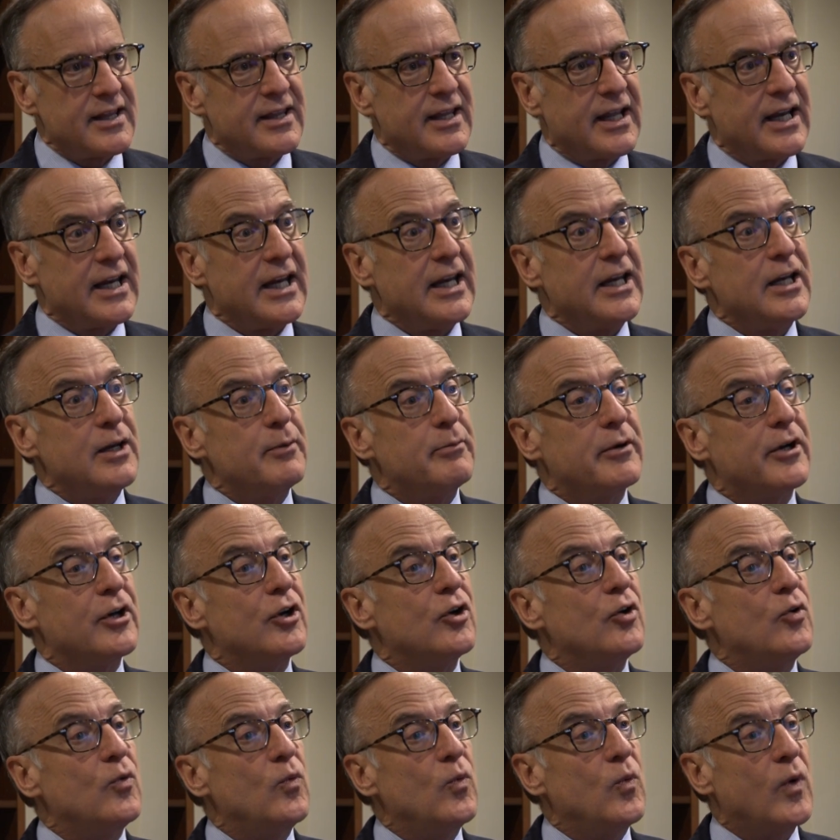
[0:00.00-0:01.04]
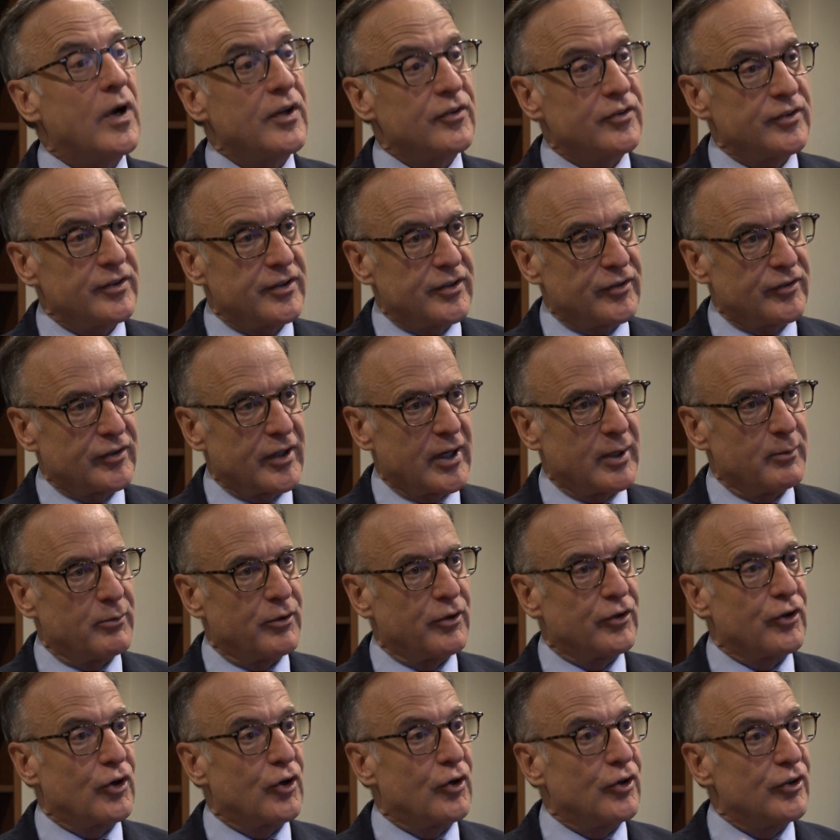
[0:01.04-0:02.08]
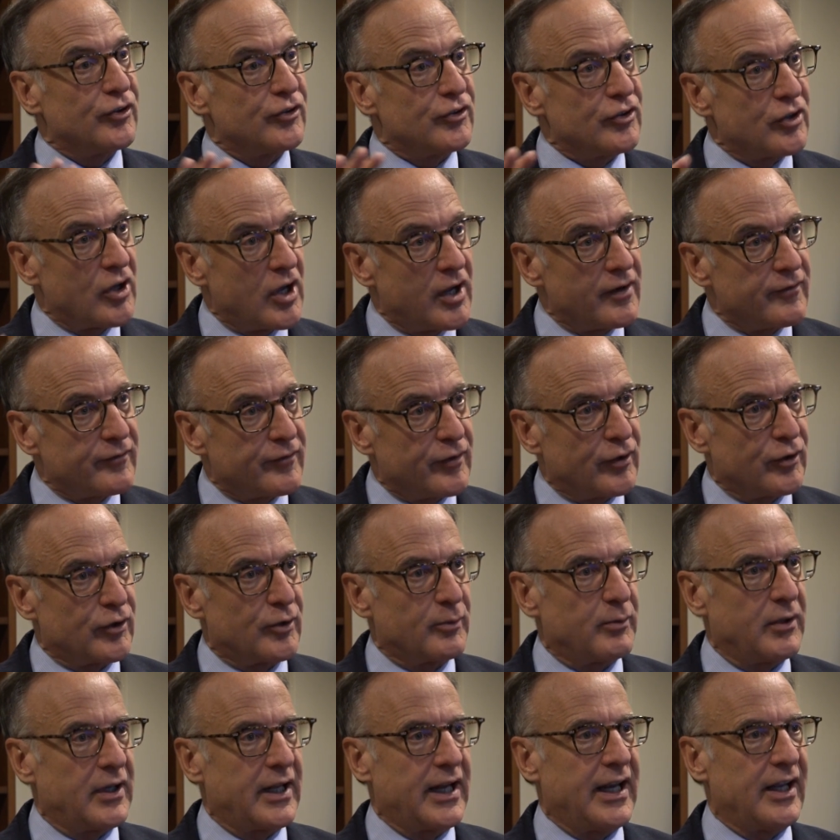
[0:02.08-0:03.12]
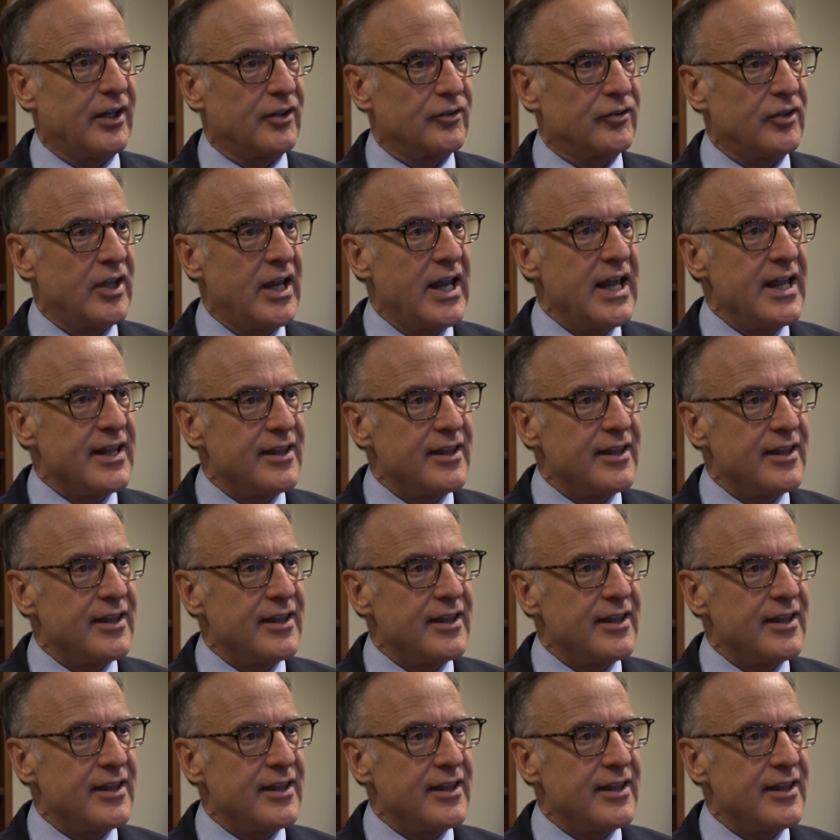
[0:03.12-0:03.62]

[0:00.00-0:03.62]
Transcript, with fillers: that anybody who wasn't disabled or is not vulnerable has.